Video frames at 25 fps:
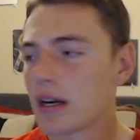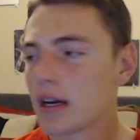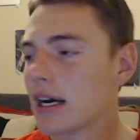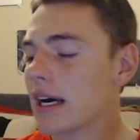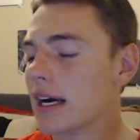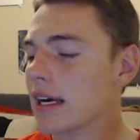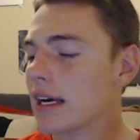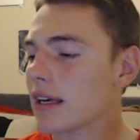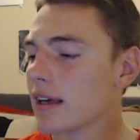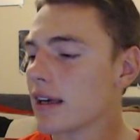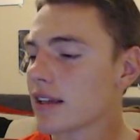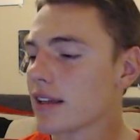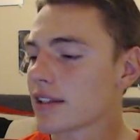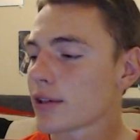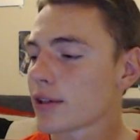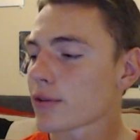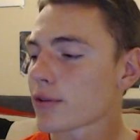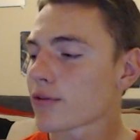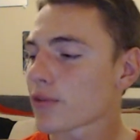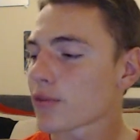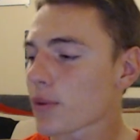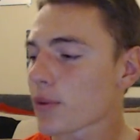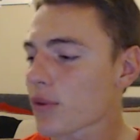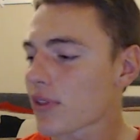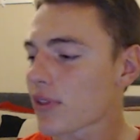And here
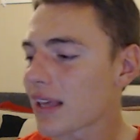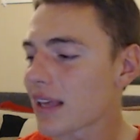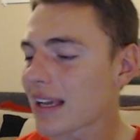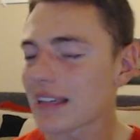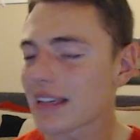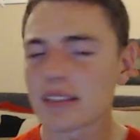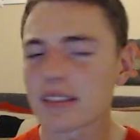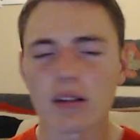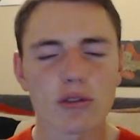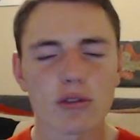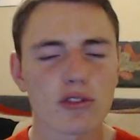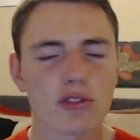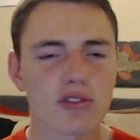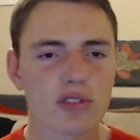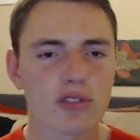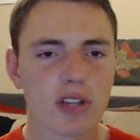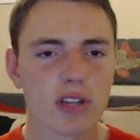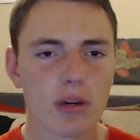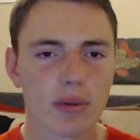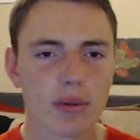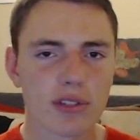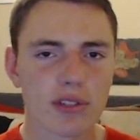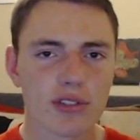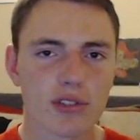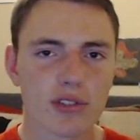for a second, I'll just
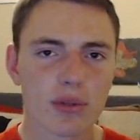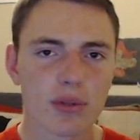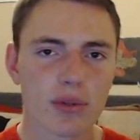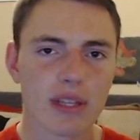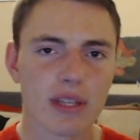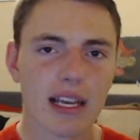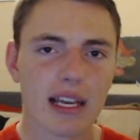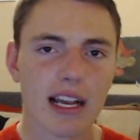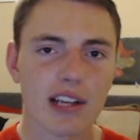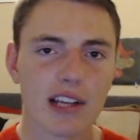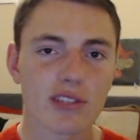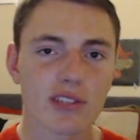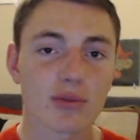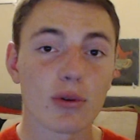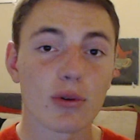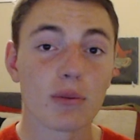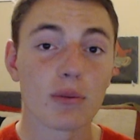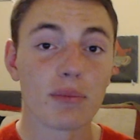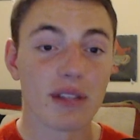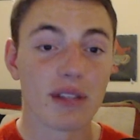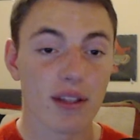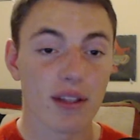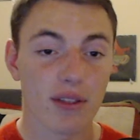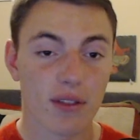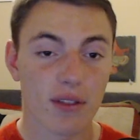go into the actual
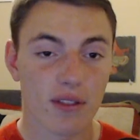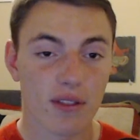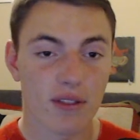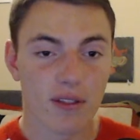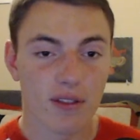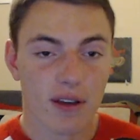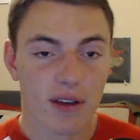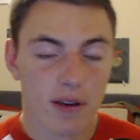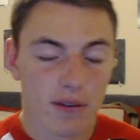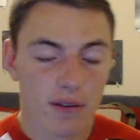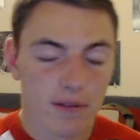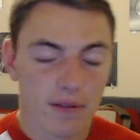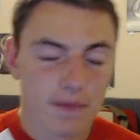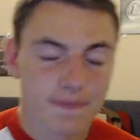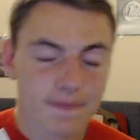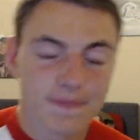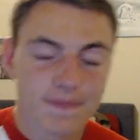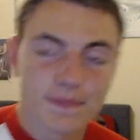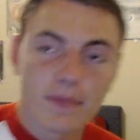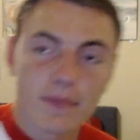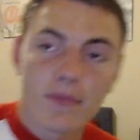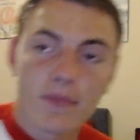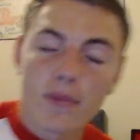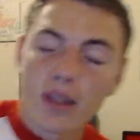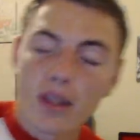mix itself.
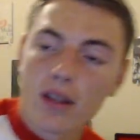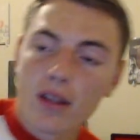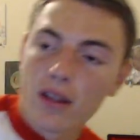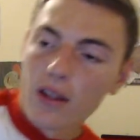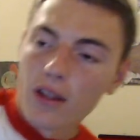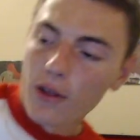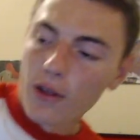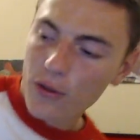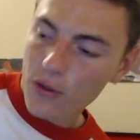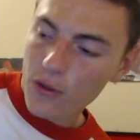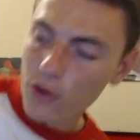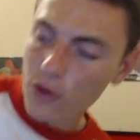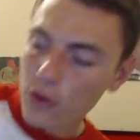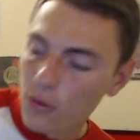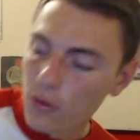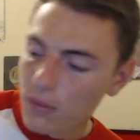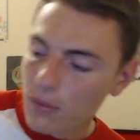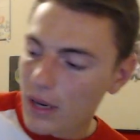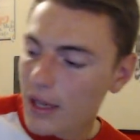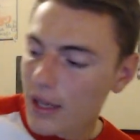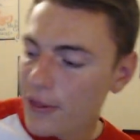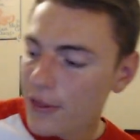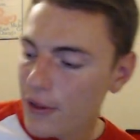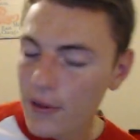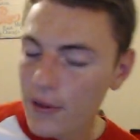So
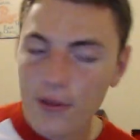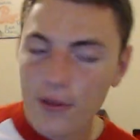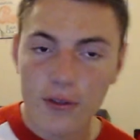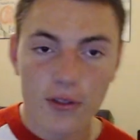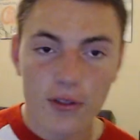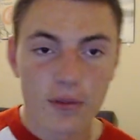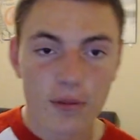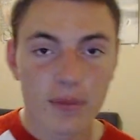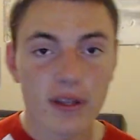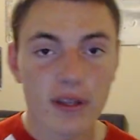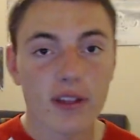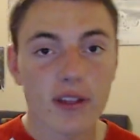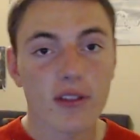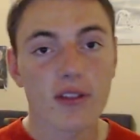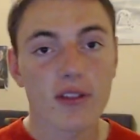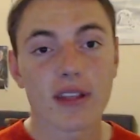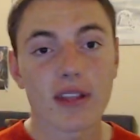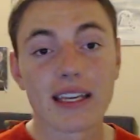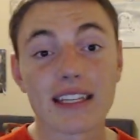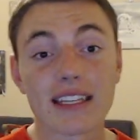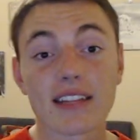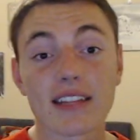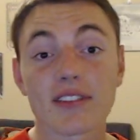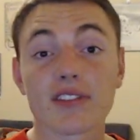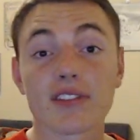my thoughts on the mix,
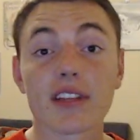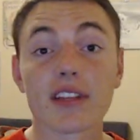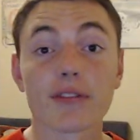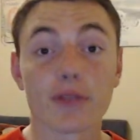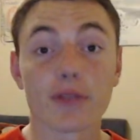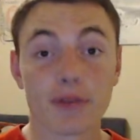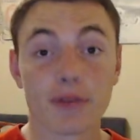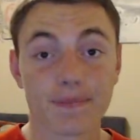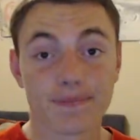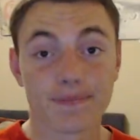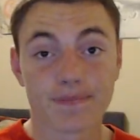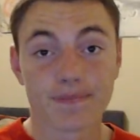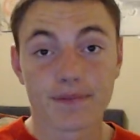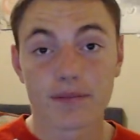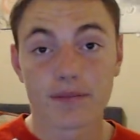it is different.